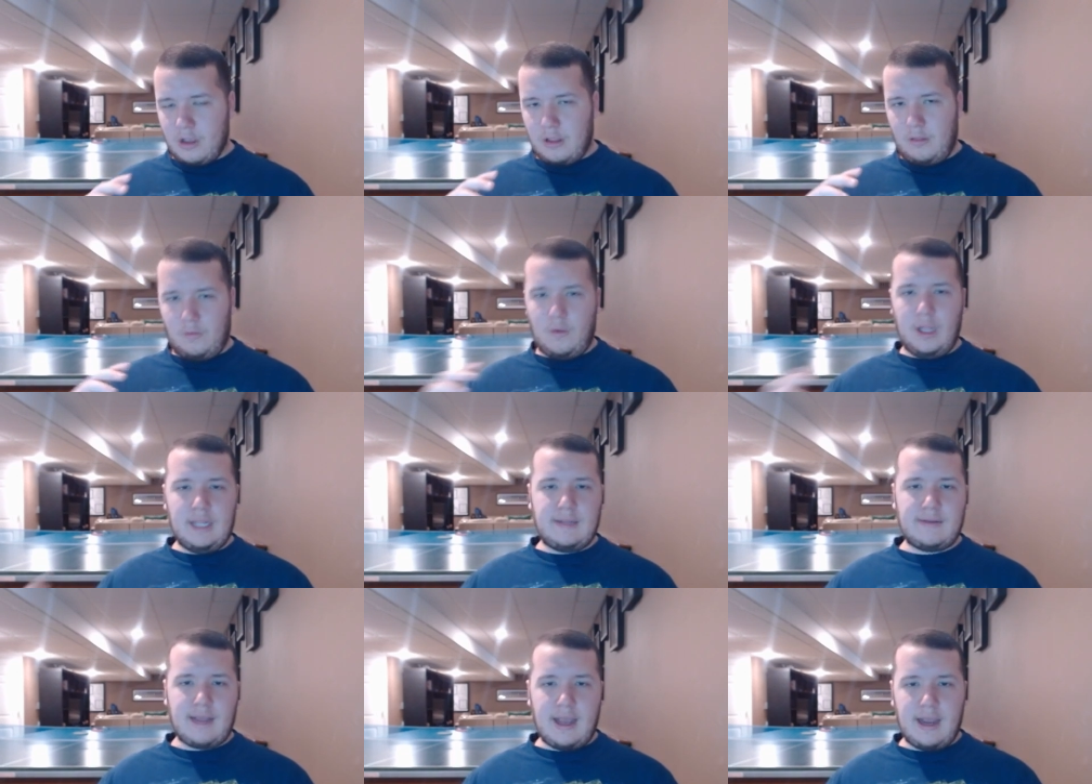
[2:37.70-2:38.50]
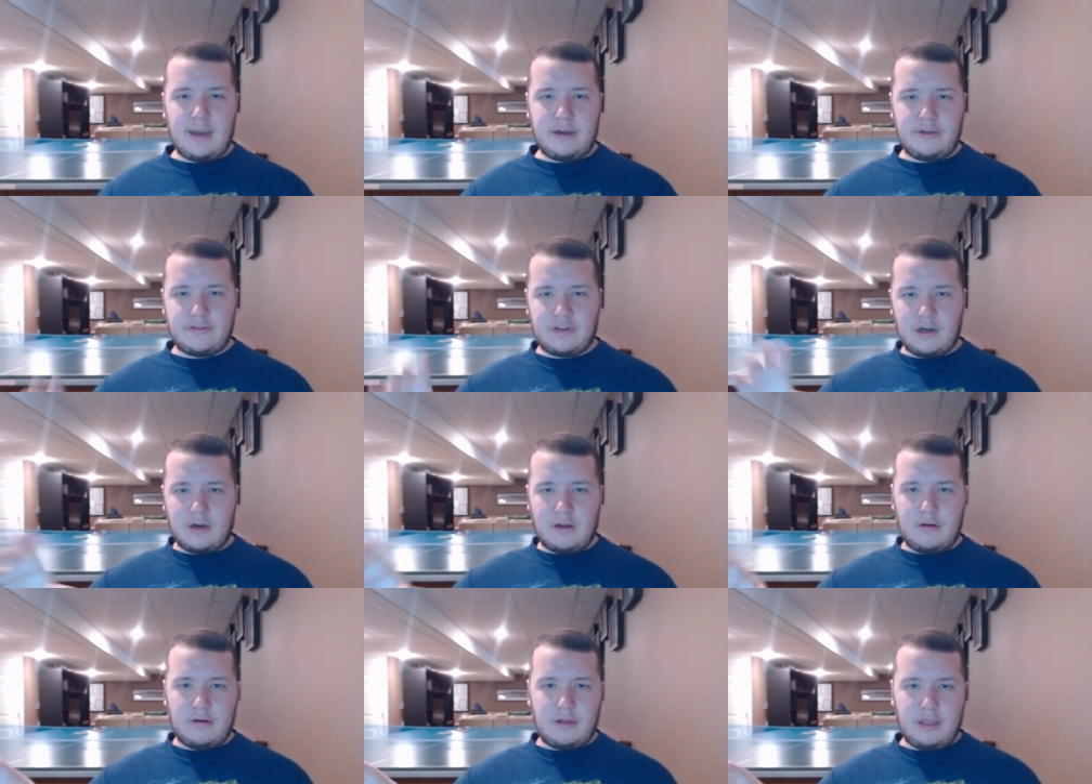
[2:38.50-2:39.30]
one side you start
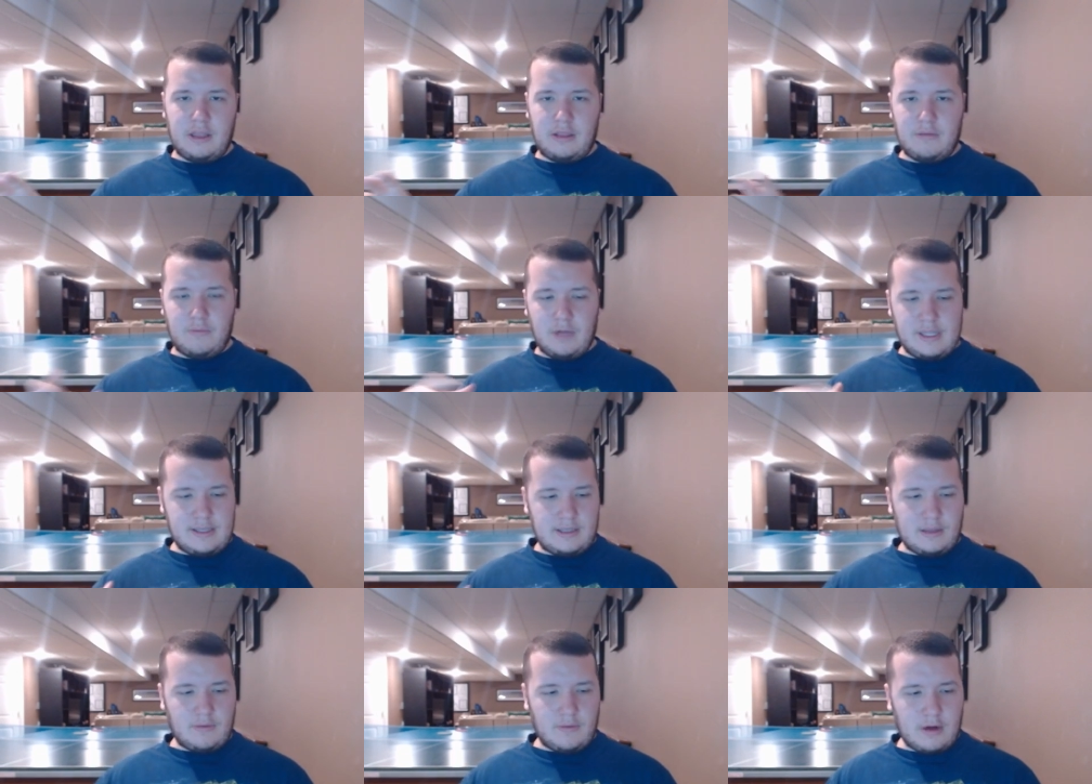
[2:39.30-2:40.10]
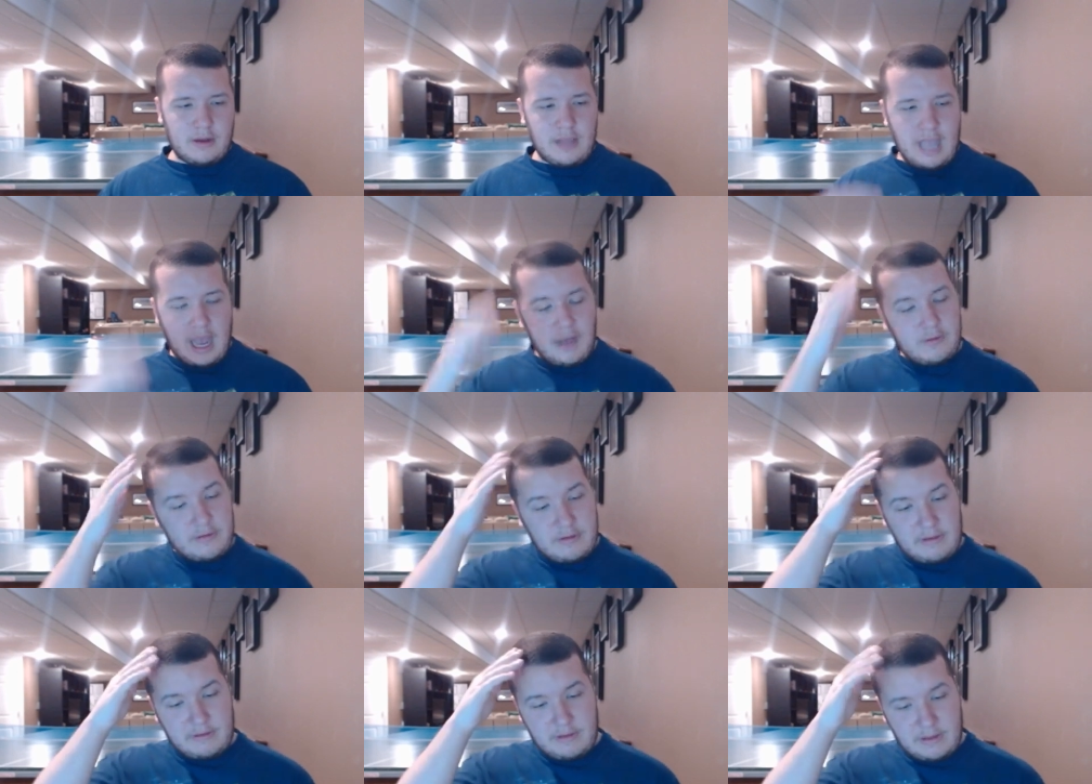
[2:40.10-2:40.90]
on the ones the where the
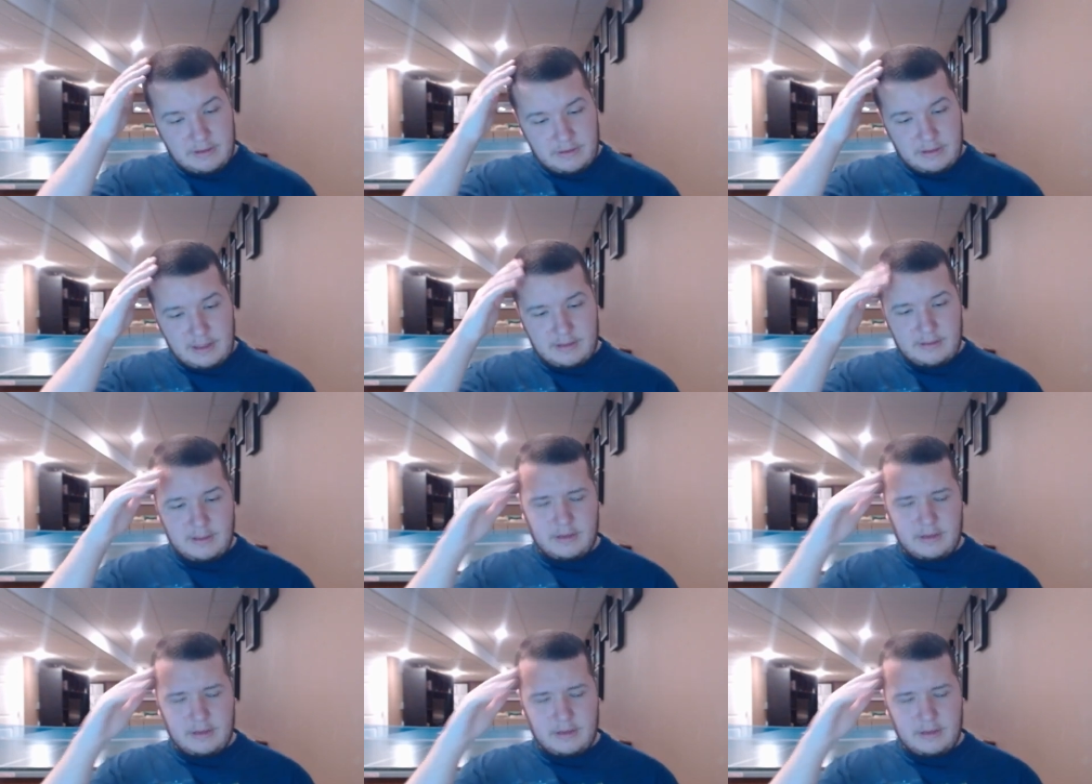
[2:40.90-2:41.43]
house is is it's,